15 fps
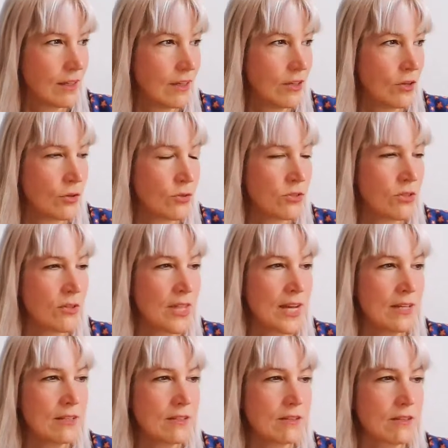So
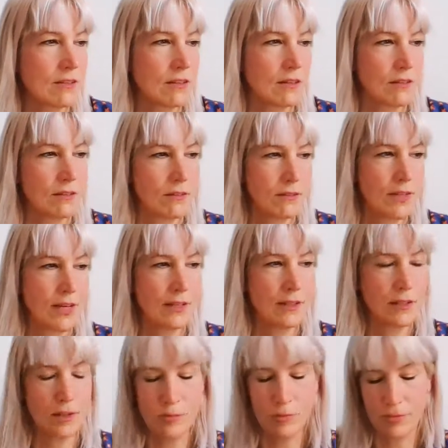that's
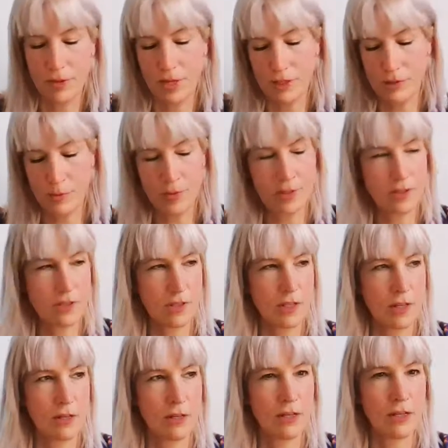been
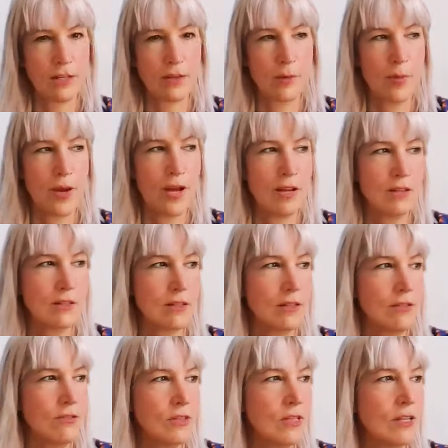scary in the
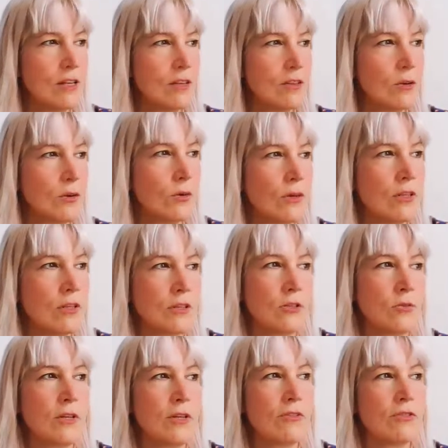past. And even though we're in the
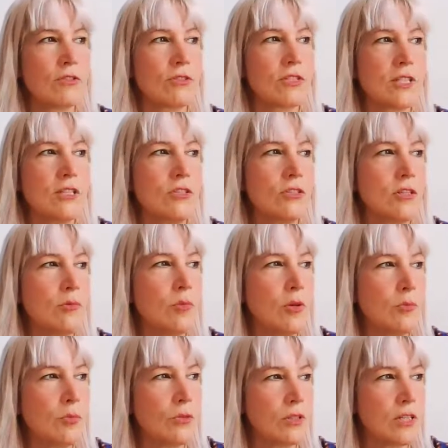21st century,
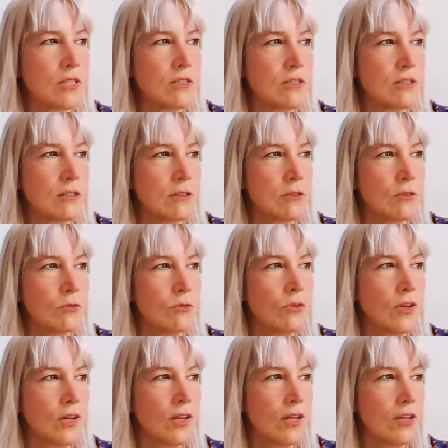people can still
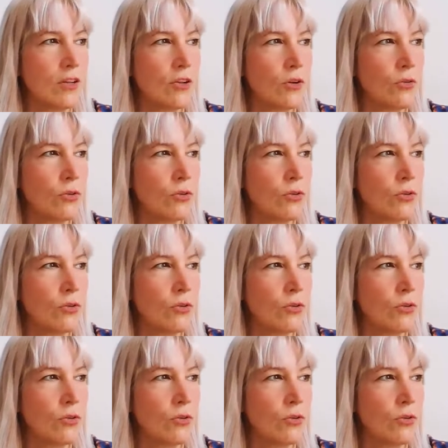go